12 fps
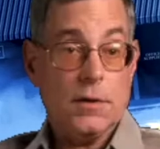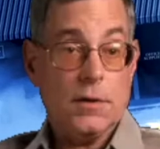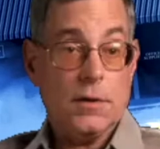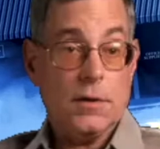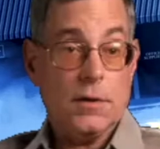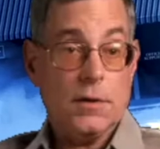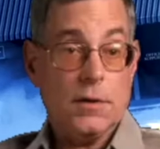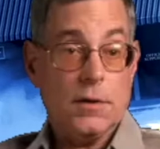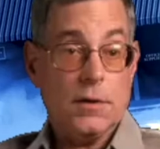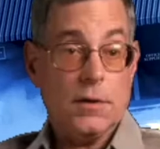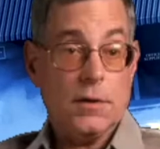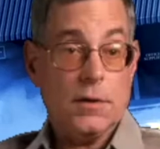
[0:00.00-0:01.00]

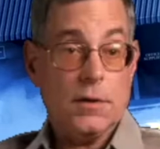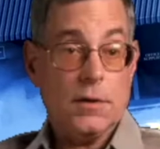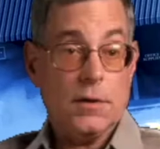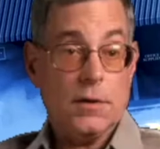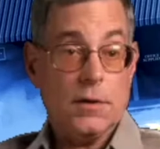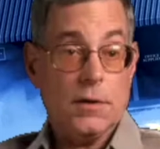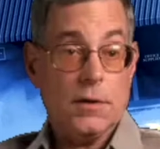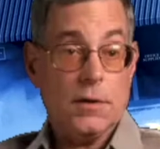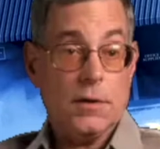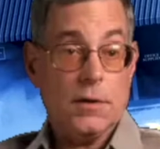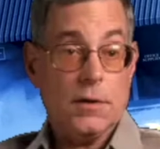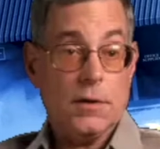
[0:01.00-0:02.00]

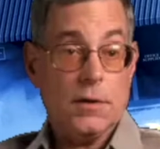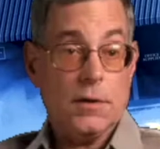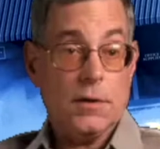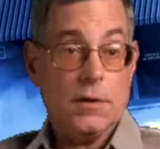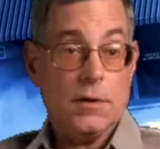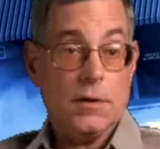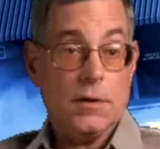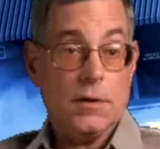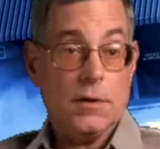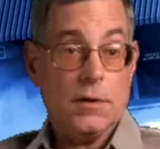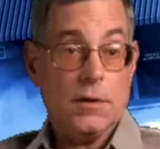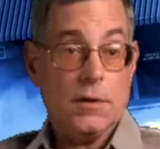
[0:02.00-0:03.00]

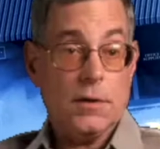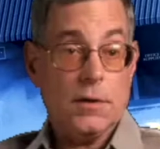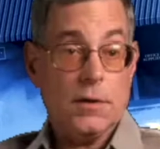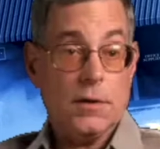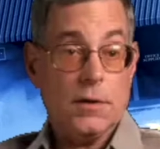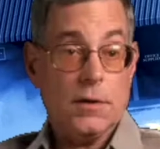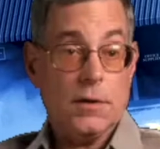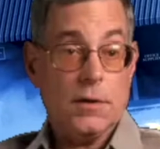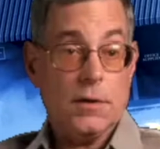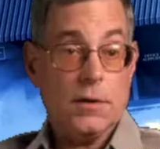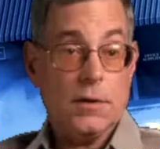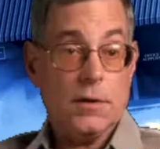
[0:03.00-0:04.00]

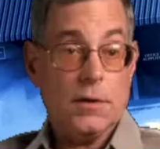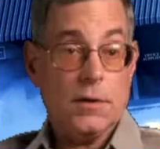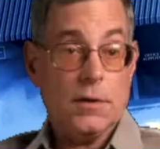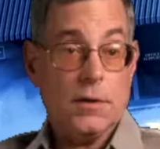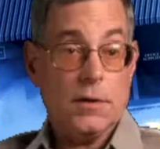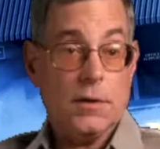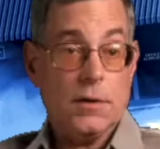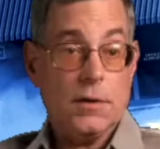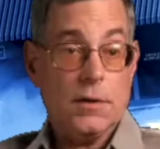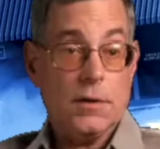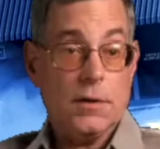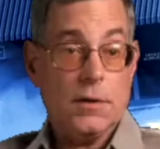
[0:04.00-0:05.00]

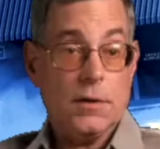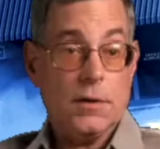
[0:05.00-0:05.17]
[no speech]